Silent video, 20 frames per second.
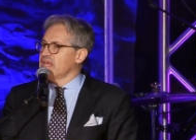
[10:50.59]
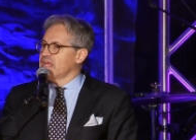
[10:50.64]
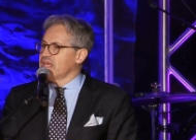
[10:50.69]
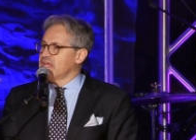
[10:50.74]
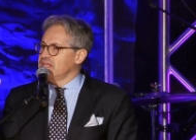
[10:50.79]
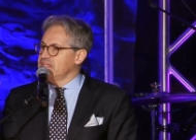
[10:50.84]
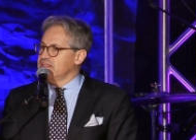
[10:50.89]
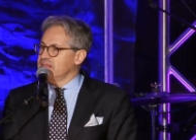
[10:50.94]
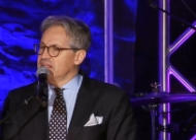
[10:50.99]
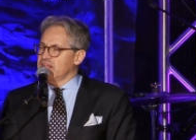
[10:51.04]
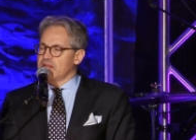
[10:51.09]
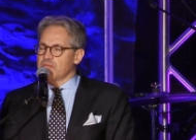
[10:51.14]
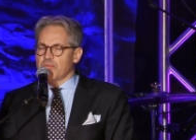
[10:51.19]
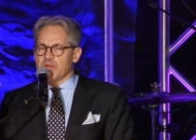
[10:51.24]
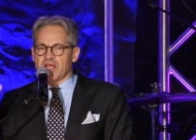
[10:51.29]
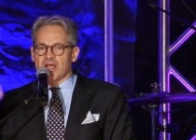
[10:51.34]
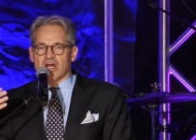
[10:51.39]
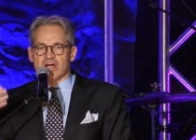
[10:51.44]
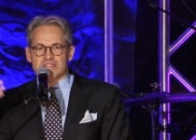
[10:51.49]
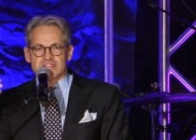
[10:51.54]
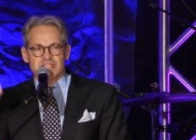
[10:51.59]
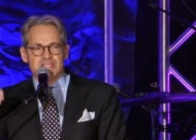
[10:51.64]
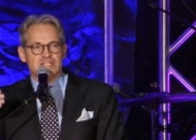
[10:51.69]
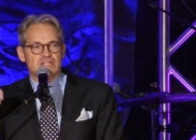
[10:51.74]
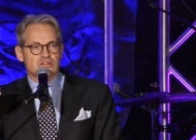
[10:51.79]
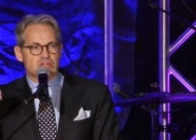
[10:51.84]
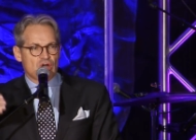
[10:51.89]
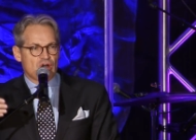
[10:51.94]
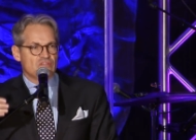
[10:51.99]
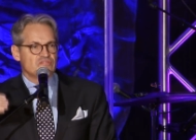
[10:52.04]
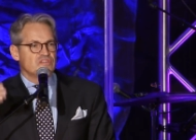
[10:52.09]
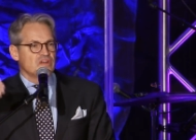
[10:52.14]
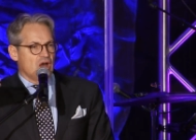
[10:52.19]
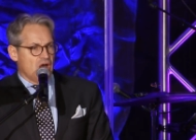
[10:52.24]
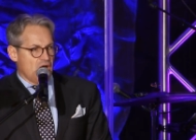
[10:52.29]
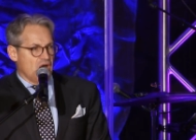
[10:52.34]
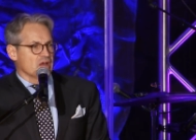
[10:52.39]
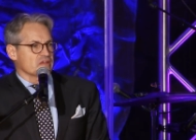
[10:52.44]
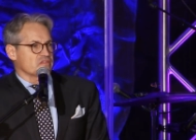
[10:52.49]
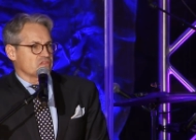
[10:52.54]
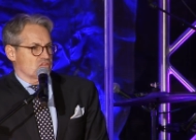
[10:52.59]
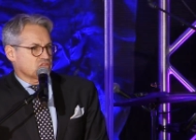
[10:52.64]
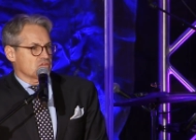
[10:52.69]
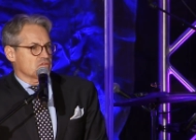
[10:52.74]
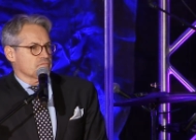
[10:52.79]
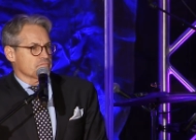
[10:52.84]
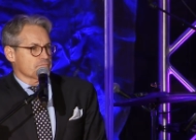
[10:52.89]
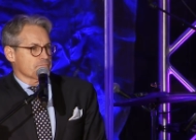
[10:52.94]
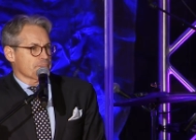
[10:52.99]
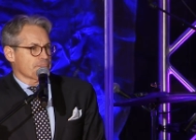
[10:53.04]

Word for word: he did it because he loved us.